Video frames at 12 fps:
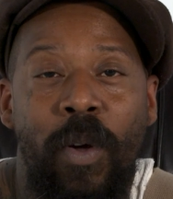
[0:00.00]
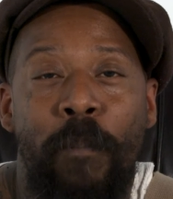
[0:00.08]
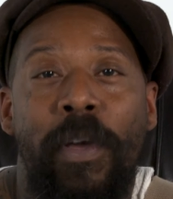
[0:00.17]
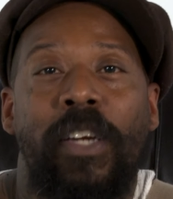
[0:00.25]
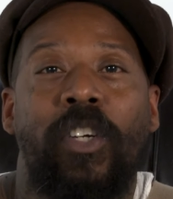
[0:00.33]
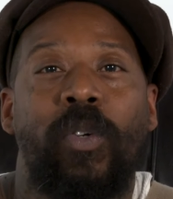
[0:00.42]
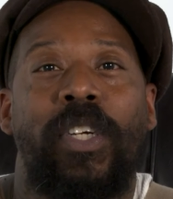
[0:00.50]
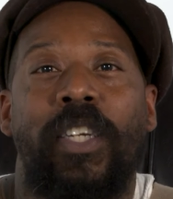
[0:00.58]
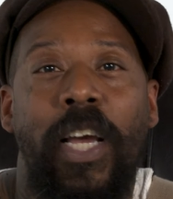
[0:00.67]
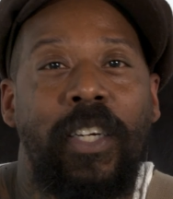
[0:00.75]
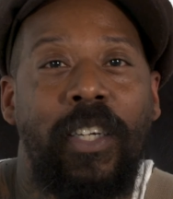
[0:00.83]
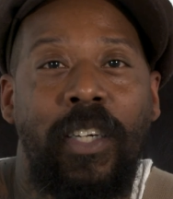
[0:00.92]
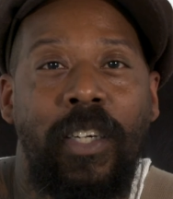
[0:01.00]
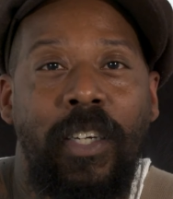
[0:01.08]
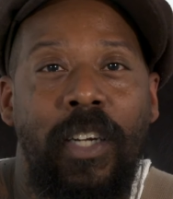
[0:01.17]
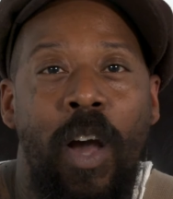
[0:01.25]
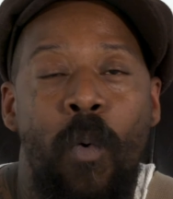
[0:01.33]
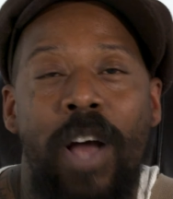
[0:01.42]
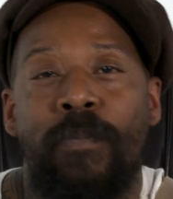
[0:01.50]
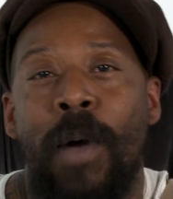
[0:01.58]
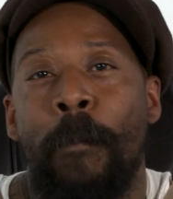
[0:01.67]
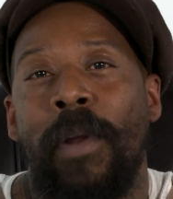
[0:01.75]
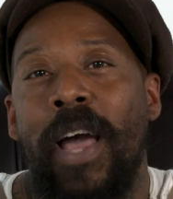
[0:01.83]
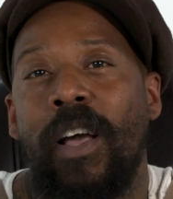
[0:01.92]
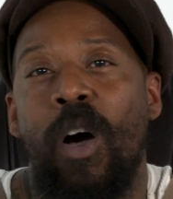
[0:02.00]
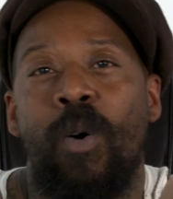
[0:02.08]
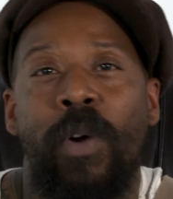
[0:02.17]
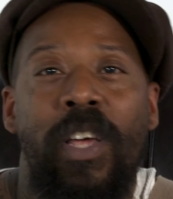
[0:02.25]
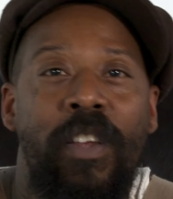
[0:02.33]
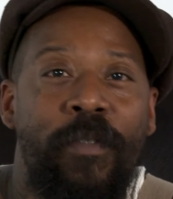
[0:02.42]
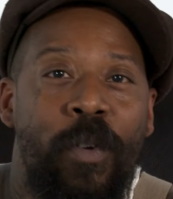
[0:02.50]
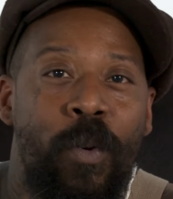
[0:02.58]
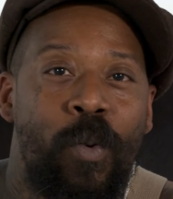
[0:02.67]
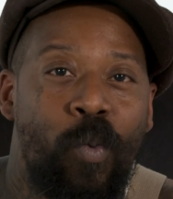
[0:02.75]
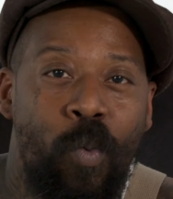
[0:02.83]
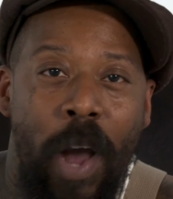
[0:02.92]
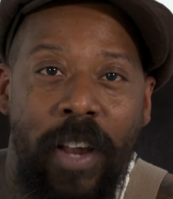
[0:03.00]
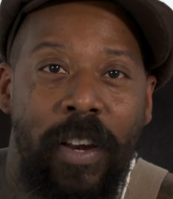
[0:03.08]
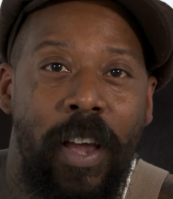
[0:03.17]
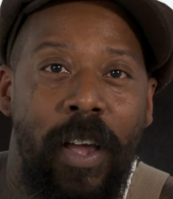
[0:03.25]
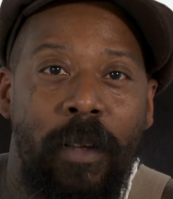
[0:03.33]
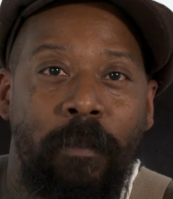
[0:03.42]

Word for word: You're at Peters Street Station and watch my Black owned interview right now.